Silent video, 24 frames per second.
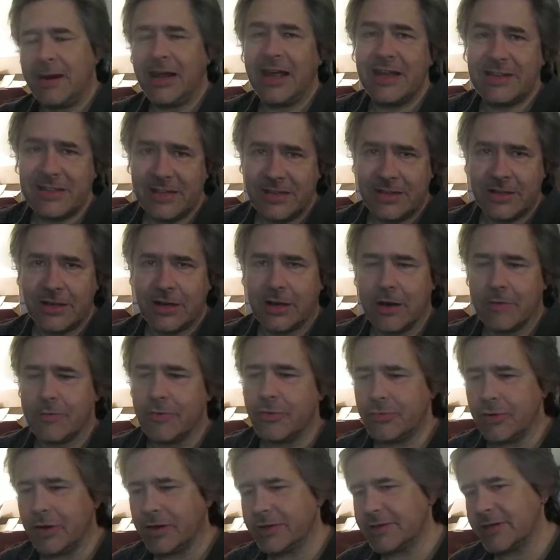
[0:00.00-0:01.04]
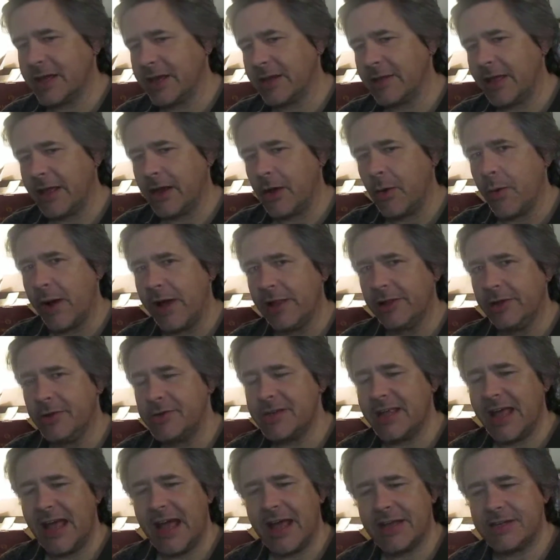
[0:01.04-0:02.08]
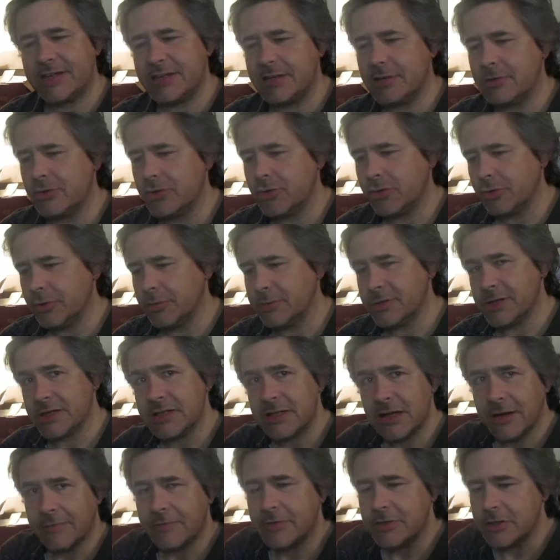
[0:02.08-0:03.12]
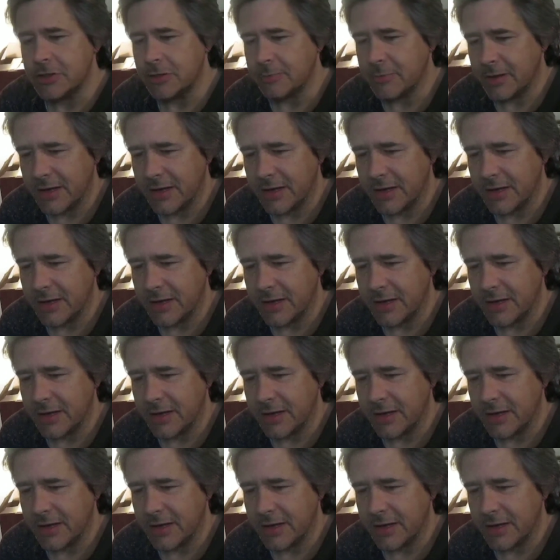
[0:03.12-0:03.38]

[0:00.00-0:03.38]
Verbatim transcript: And I guess he took other drugs like like quaaludes and acid and shrooms and stuff too.